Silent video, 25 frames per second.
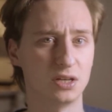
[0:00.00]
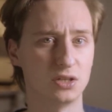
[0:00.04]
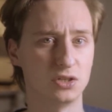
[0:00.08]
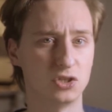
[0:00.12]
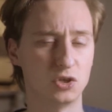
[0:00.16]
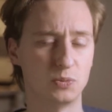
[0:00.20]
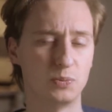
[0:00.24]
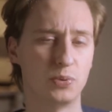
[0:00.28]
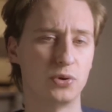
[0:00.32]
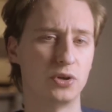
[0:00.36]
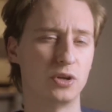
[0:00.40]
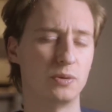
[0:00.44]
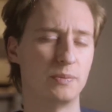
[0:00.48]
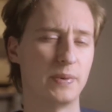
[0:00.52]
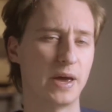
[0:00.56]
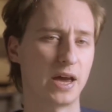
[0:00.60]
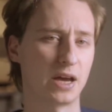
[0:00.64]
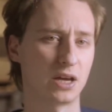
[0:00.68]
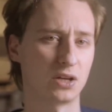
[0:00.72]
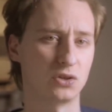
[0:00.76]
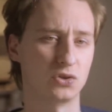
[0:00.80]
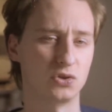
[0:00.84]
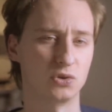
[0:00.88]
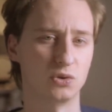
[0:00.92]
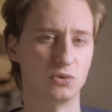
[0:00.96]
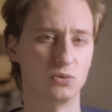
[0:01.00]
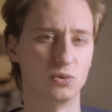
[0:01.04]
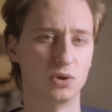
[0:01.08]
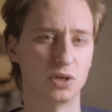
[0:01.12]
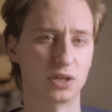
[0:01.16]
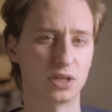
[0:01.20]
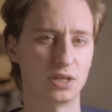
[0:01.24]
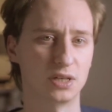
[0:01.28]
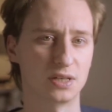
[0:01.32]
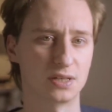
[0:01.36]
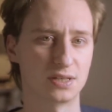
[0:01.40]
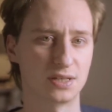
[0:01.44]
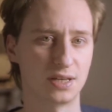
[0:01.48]
to put it back into a
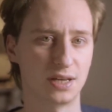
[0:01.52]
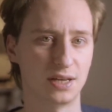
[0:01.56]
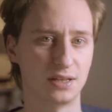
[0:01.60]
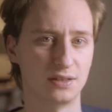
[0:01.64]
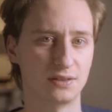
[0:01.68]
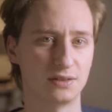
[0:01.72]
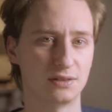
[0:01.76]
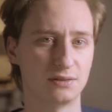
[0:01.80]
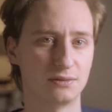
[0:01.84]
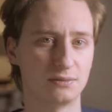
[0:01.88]
working state.